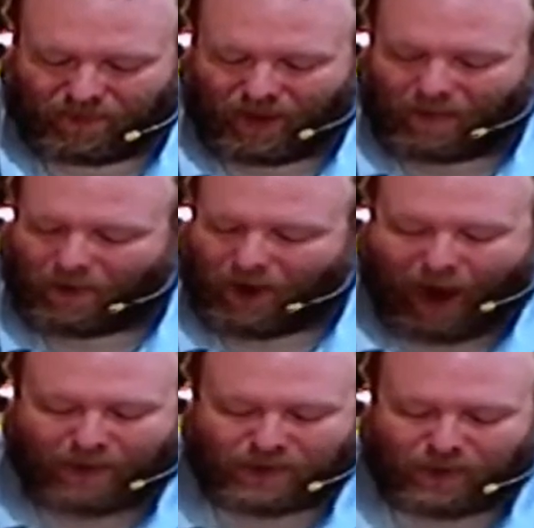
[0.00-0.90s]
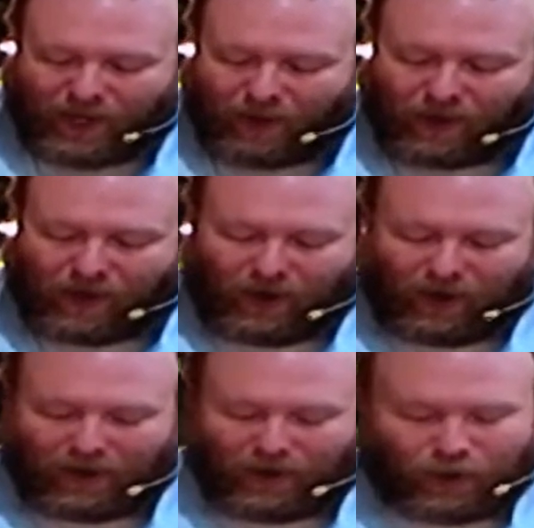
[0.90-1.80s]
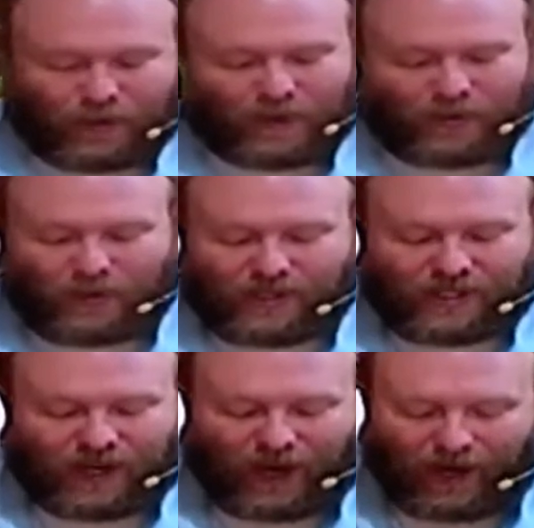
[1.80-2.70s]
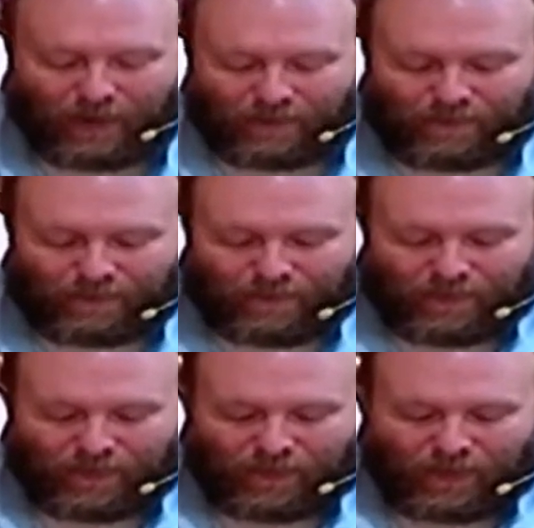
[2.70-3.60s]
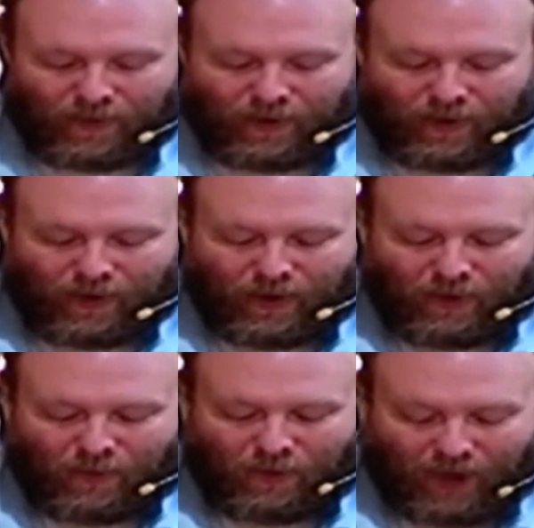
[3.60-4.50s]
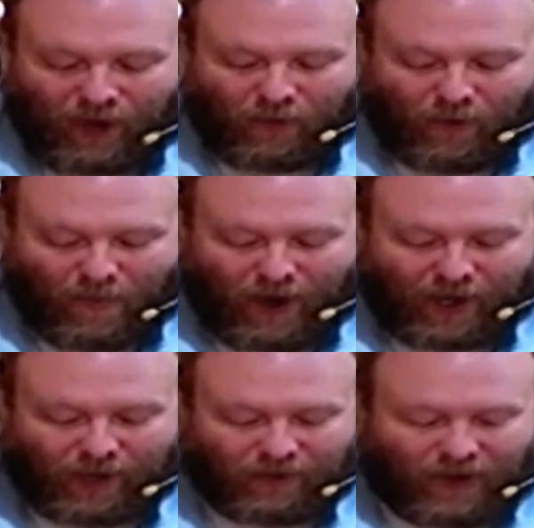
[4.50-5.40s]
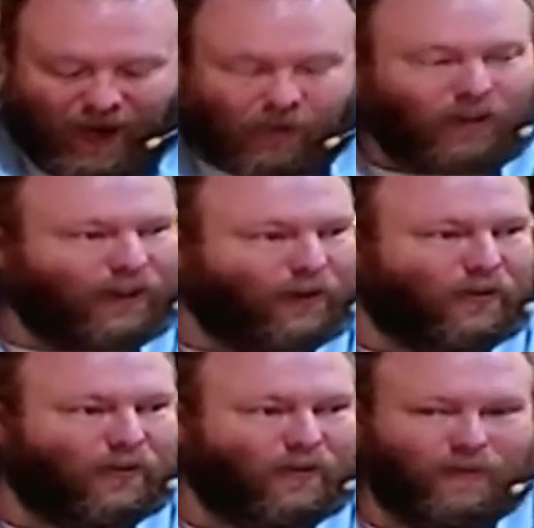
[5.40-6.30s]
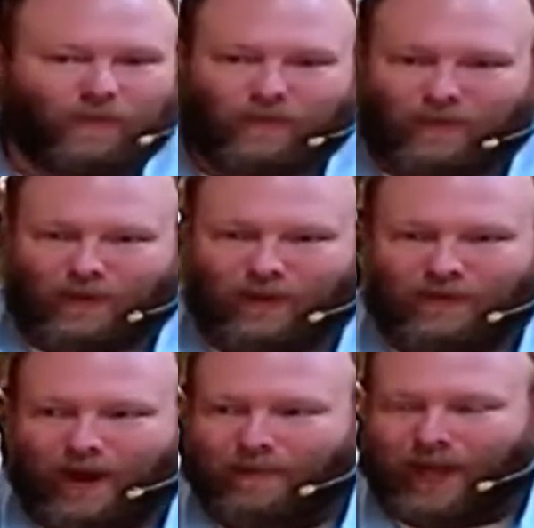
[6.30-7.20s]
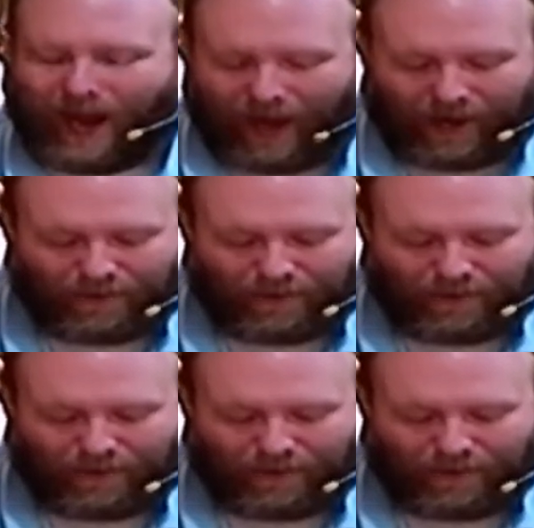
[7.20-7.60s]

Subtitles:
Perhaps when they were younger, Christmas was a time when they are reminded of how little their family had.